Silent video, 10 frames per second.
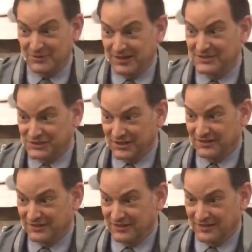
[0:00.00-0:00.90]

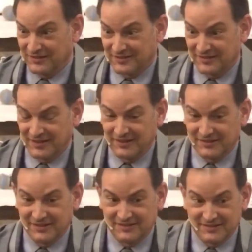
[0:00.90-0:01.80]
immigration. It's,
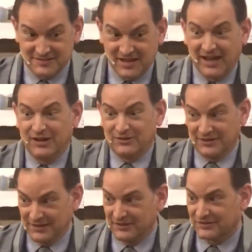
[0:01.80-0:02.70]
it is
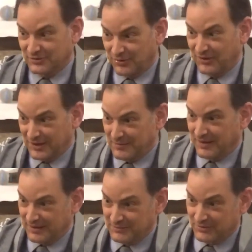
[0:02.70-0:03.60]
entirely a story
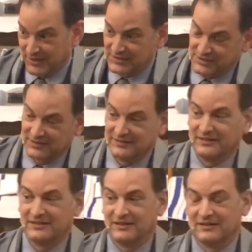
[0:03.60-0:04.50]
about immigration.
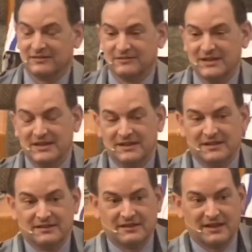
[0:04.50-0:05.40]
Uh,
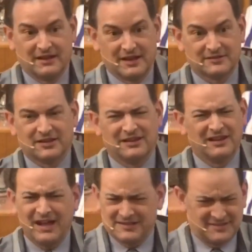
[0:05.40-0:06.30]
it has a
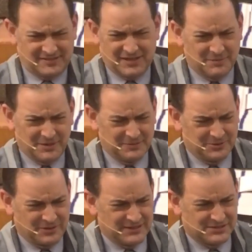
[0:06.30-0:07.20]
lot to say about
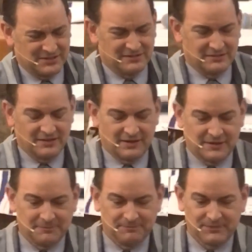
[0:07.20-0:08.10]
immigration.
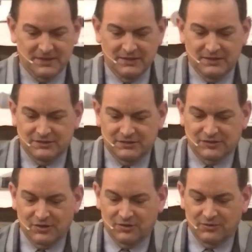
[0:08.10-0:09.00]
Um,
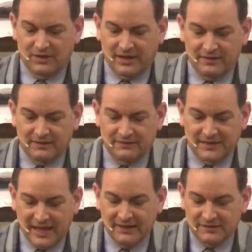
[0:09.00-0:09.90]
so I,
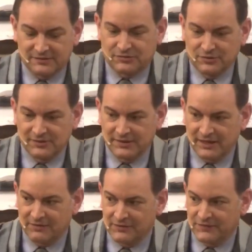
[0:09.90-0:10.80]
that is truly
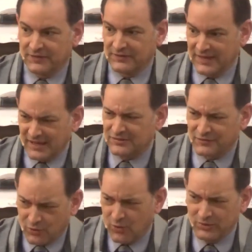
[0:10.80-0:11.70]
how I feel. Yes,
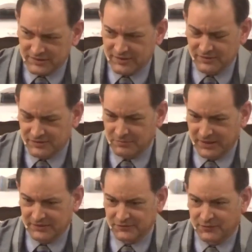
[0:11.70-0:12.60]
of course there is a
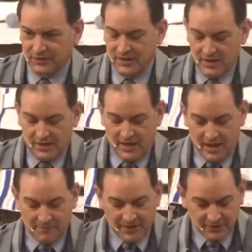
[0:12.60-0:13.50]
place for it.
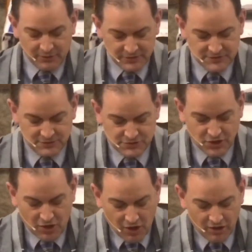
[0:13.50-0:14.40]
Am I going to
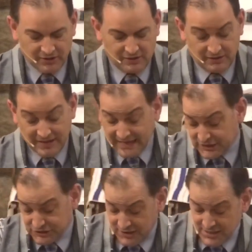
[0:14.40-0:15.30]
talk
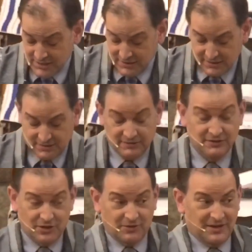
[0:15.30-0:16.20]
election
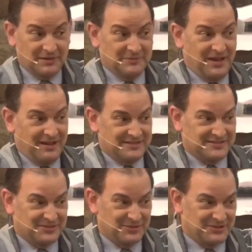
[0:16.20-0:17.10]
no, I am
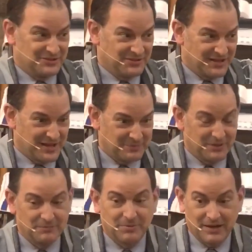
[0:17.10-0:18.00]
not going to do that.
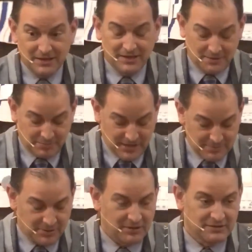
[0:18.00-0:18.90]
But by, in a
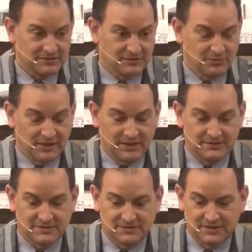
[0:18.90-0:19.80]
bipartisan way,
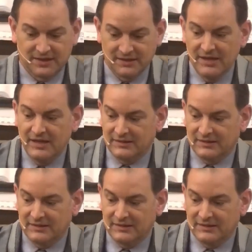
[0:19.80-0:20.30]
to say